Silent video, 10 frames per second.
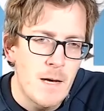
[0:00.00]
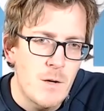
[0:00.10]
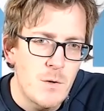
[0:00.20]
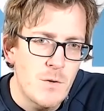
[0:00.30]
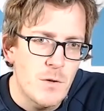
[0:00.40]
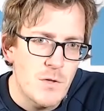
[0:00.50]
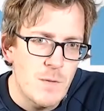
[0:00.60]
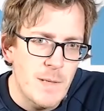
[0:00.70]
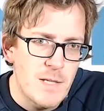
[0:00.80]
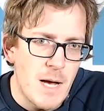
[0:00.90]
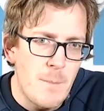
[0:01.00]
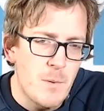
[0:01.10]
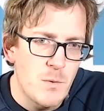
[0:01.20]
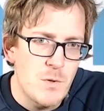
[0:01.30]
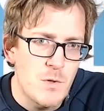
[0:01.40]
I know you've got some
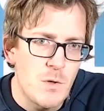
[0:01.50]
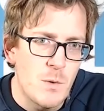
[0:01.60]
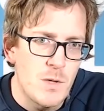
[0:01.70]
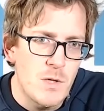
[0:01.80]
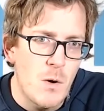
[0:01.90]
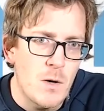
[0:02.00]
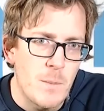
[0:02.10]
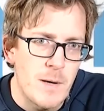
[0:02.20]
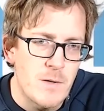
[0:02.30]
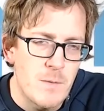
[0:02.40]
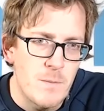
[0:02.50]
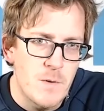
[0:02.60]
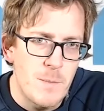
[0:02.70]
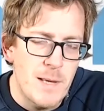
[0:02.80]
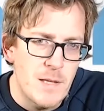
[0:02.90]
examples you want to talk about to
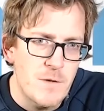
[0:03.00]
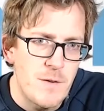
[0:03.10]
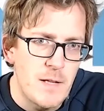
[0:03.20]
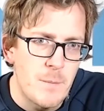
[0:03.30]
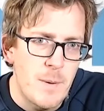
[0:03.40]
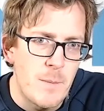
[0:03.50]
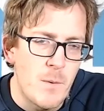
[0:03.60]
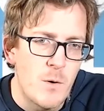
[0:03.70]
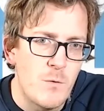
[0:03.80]
make this feel a bit more